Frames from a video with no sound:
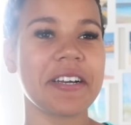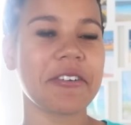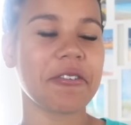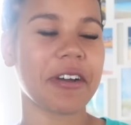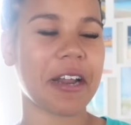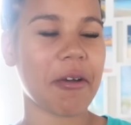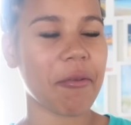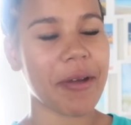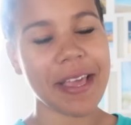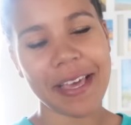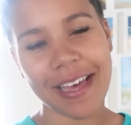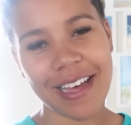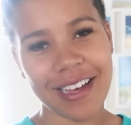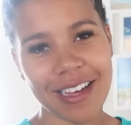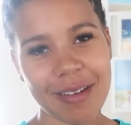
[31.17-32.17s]
when I
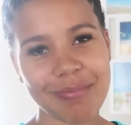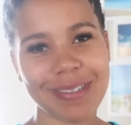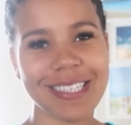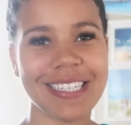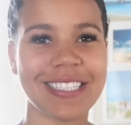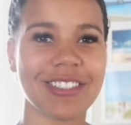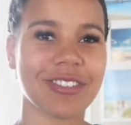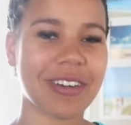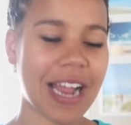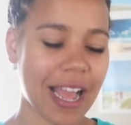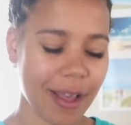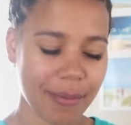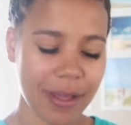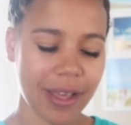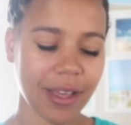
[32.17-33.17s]
wake up is
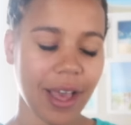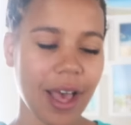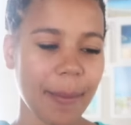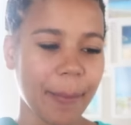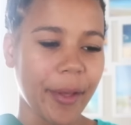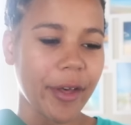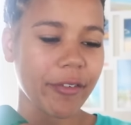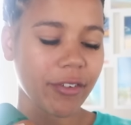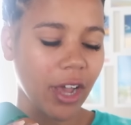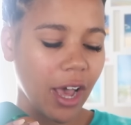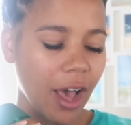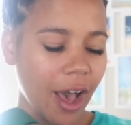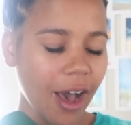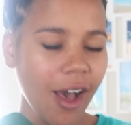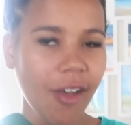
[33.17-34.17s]
grab a cup of
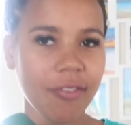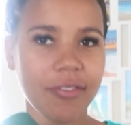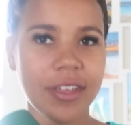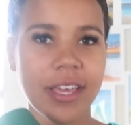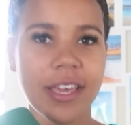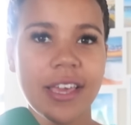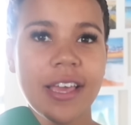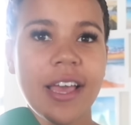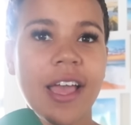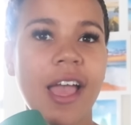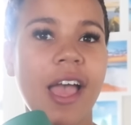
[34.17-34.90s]
coffee.